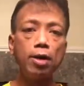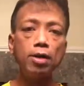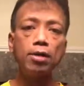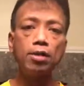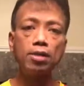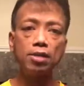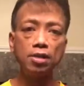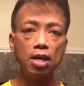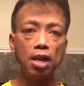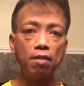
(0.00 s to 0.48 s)

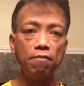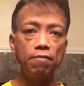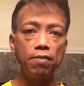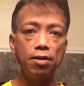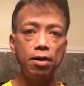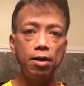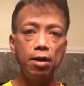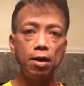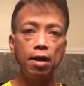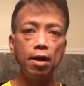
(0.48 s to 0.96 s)

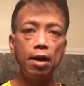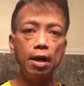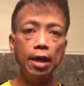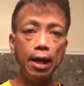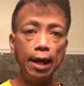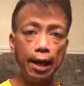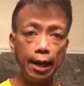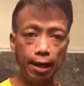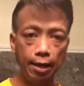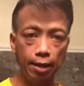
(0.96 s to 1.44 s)
7,
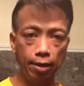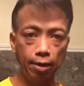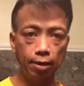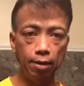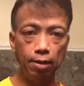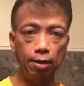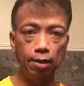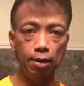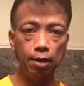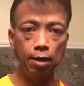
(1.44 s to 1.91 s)

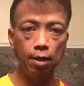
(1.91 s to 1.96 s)
8.